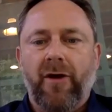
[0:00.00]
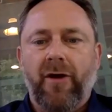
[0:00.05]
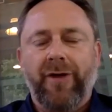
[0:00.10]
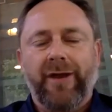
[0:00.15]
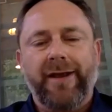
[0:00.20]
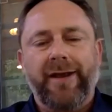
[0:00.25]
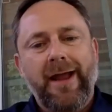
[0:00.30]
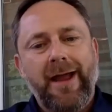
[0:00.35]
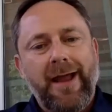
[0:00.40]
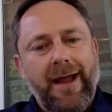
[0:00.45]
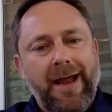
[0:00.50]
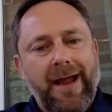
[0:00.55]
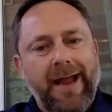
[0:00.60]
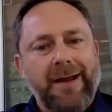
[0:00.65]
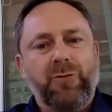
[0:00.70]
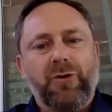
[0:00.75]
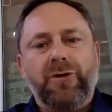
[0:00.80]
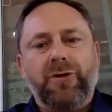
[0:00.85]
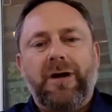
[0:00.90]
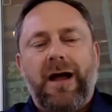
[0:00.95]
know that
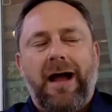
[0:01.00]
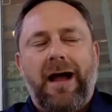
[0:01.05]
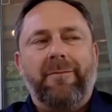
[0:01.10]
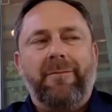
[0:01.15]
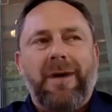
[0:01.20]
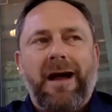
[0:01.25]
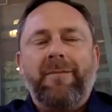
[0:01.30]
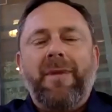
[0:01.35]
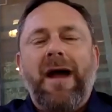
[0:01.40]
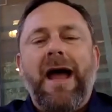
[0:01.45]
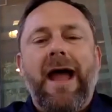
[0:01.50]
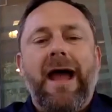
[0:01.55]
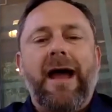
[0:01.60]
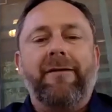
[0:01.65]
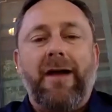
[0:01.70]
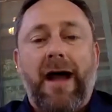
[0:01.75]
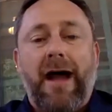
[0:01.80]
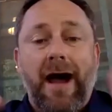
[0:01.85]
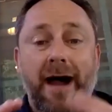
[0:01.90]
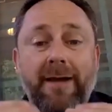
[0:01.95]
hey, we're I'm I'm
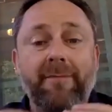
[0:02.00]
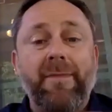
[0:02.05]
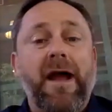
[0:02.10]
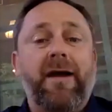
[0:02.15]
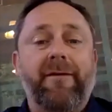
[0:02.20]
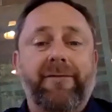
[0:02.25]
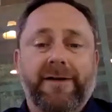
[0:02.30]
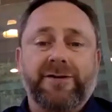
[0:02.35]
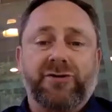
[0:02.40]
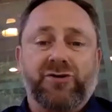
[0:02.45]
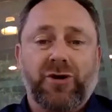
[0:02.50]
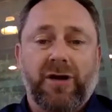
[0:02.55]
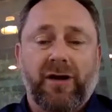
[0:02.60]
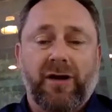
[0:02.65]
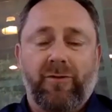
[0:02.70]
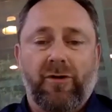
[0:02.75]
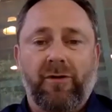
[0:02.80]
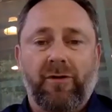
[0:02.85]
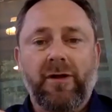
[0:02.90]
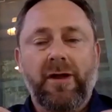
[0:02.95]
ha- I'm having
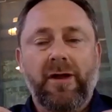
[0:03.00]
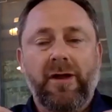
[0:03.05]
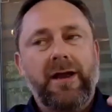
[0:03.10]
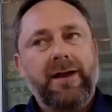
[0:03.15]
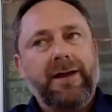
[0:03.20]
trouble